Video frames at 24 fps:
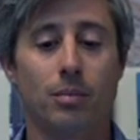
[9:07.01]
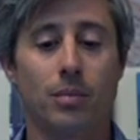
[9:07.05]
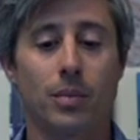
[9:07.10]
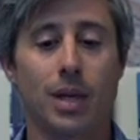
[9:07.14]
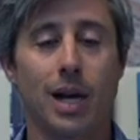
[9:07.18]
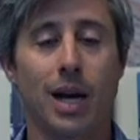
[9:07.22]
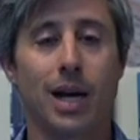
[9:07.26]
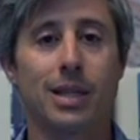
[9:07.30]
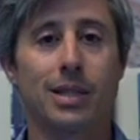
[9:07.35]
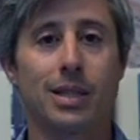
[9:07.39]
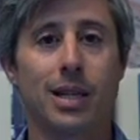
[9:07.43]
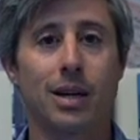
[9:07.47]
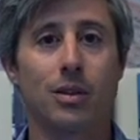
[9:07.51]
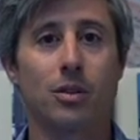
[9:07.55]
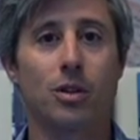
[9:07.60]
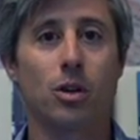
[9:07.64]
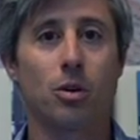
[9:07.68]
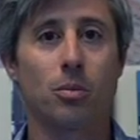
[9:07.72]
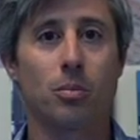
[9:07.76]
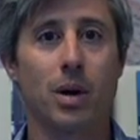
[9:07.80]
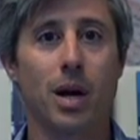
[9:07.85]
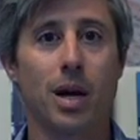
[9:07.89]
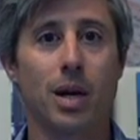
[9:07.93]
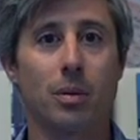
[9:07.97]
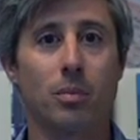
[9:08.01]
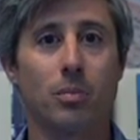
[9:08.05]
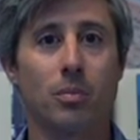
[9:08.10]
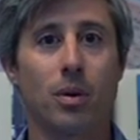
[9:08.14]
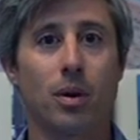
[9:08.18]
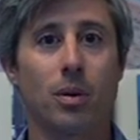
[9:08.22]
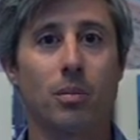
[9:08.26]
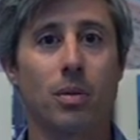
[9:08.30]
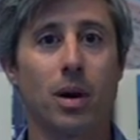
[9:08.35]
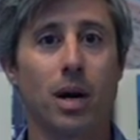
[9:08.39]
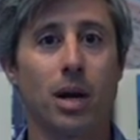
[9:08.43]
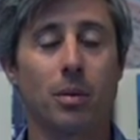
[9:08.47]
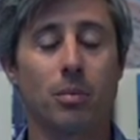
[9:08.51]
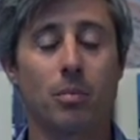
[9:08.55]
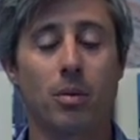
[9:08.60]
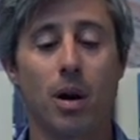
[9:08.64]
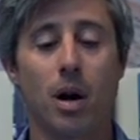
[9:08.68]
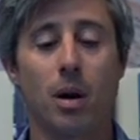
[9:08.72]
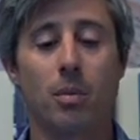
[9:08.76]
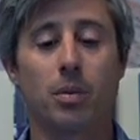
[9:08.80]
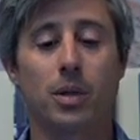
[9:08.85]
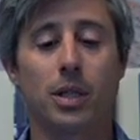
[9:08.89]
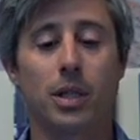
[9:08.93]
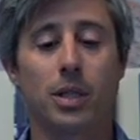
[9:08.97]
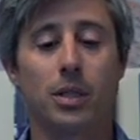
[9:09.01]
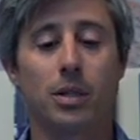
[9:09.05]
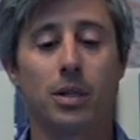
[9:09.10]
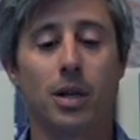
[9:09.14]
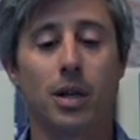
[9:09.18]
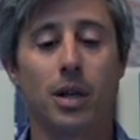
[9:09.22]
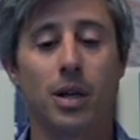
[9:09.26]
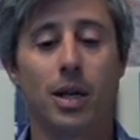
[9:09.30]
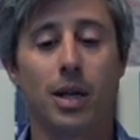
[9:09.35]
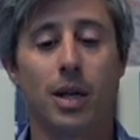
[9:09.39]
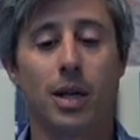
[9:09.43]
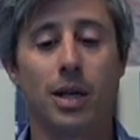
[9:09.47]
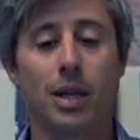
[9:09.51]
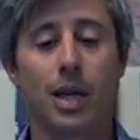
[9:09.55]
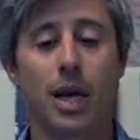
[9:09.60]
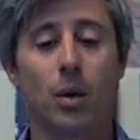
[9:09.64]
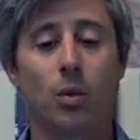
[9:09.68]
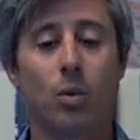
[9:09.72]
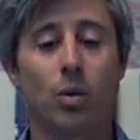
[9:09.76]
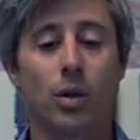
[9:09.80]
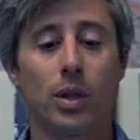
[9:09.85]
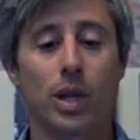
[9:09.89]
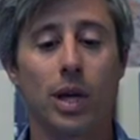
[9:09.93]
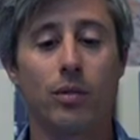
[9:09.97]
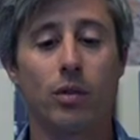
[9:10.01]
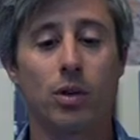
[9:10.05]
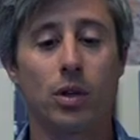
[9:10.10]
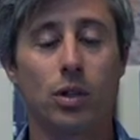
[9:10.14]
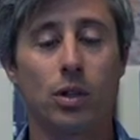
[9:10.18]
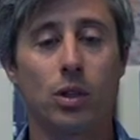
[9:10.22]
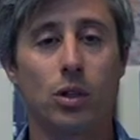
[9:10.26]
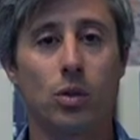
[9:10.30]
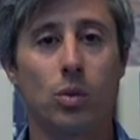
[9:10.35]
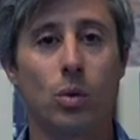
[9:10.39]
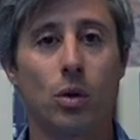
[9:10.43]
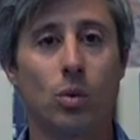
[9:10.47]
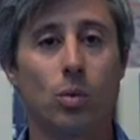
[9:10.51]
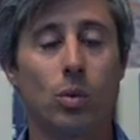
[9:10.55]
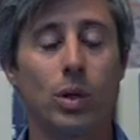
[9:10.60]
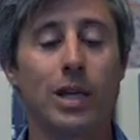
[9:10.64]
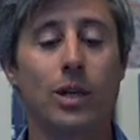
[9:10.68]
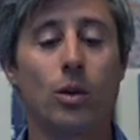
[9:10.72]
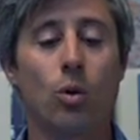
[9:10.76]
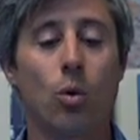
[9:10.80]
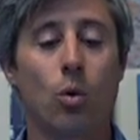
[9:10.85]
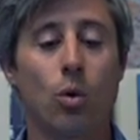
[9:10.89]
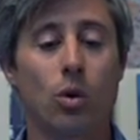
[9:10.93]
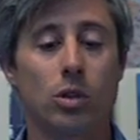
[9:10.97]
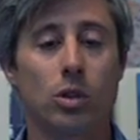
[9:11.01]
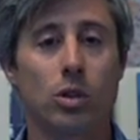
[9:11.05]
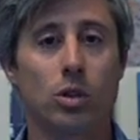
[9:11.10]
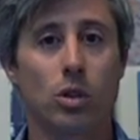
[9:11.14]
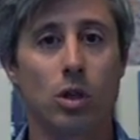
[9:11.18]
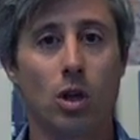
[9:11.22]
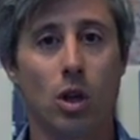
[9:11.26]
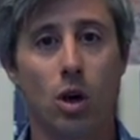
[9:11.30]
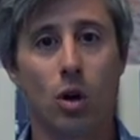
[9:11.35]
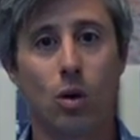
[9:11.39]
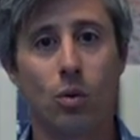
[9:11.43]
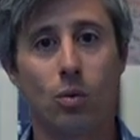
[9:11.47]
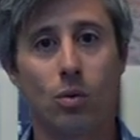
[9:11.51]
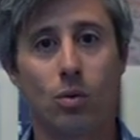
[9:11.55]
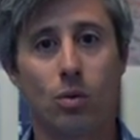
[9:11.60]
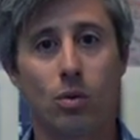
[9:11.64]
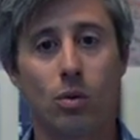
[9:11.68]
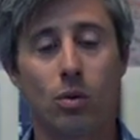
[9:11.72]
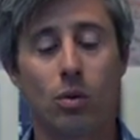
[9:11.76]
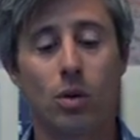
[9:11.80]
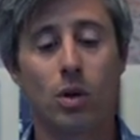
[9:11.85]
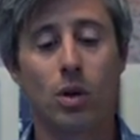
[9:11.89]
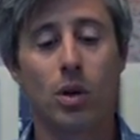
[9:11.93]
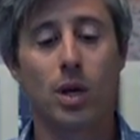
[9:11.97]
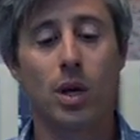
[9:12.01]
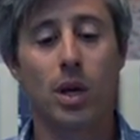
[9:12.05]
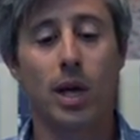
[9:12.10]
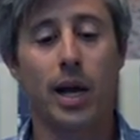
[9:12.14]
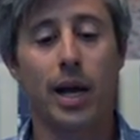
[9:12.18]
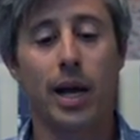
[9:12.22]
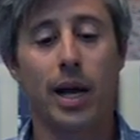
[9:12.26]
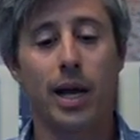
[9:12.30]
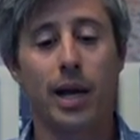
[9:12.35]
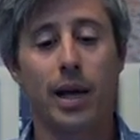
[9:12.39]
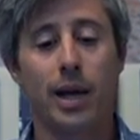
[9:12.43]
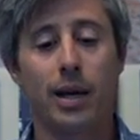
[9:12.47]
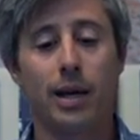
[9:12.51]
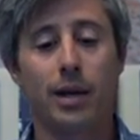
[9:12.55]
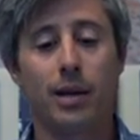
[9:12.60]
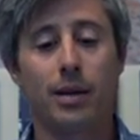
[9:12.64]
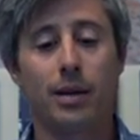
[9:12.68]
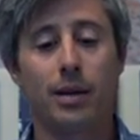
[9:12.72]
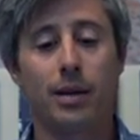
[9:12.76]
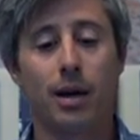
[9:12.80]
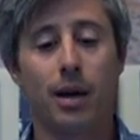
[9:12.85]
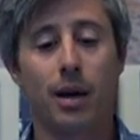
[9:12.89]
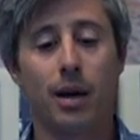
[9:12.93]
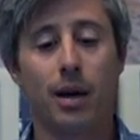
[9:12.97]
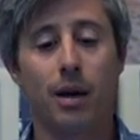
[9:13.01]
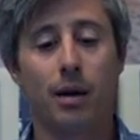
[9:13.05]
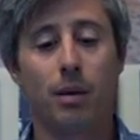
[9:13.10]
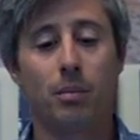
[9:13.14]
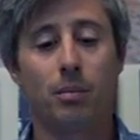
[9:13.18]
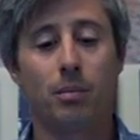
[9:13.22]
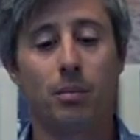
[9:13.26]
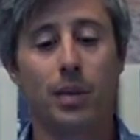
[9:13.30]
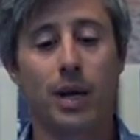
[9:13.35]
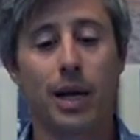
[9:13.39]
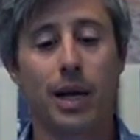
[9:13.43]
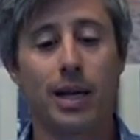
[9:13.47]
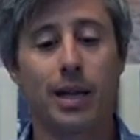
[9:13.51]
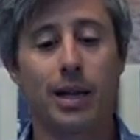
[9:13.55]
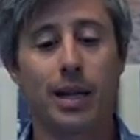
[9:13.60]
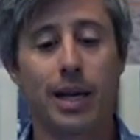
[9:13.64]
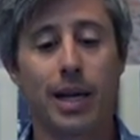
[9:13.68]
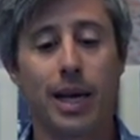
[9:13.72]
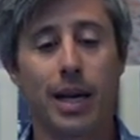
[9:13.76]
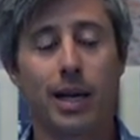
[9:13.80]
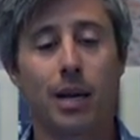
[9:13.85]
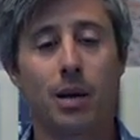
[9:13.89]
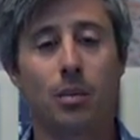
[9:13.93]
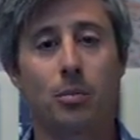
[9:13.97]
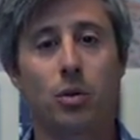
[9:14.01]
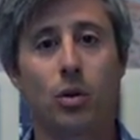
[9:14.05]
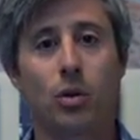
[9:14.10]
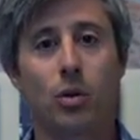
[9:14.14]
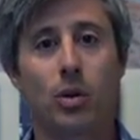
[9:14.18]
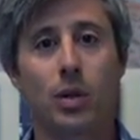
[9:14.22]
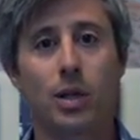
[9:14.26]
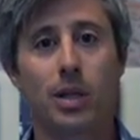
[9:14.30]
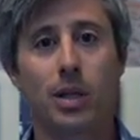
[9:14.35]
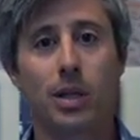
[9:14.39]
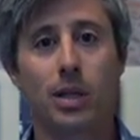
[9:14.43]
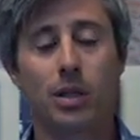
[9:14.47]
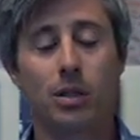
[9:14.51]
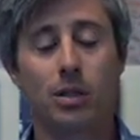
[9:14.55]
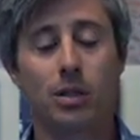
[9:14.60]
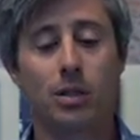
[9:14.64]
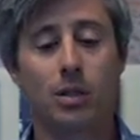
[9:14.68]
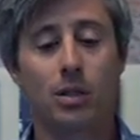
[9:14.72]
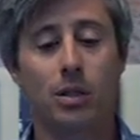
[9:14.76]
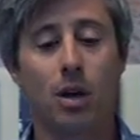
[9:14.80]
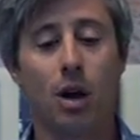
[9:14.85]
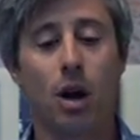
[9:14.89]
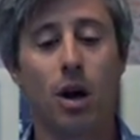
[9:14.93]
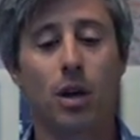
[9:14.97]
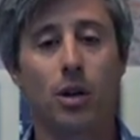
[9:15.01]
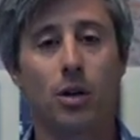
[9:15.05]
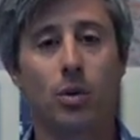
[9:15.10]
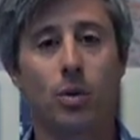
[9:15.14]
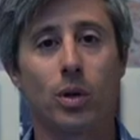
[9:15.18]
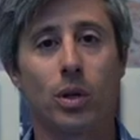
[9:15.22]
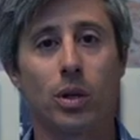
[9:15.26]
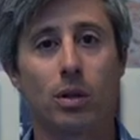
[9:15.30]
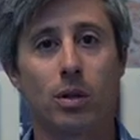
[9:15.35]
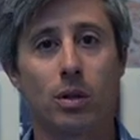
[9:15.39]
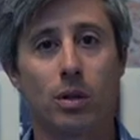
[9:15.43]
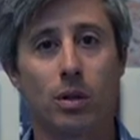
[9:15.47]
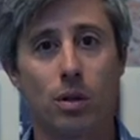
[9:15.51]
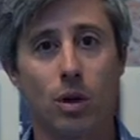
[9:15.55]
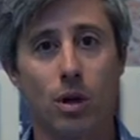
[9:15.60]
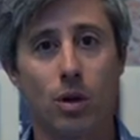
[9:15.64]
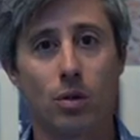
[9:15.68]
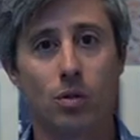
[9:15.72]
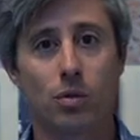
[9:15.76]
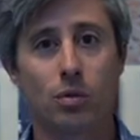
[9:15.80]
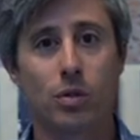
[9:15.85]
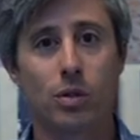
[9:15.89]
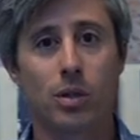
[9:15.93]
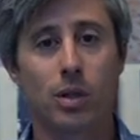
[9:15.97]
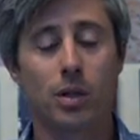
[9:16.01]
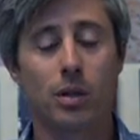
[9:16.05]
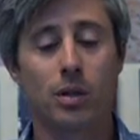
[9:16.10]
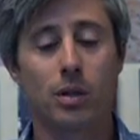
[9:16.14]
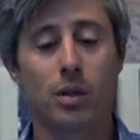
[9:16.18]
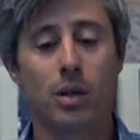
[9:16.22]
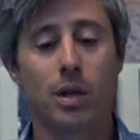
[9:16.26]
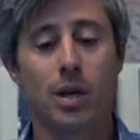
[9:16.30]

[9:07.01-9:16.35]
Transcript: guys out there buying properties, they will never do a recourse loan, and they end up doing these conduit loans, and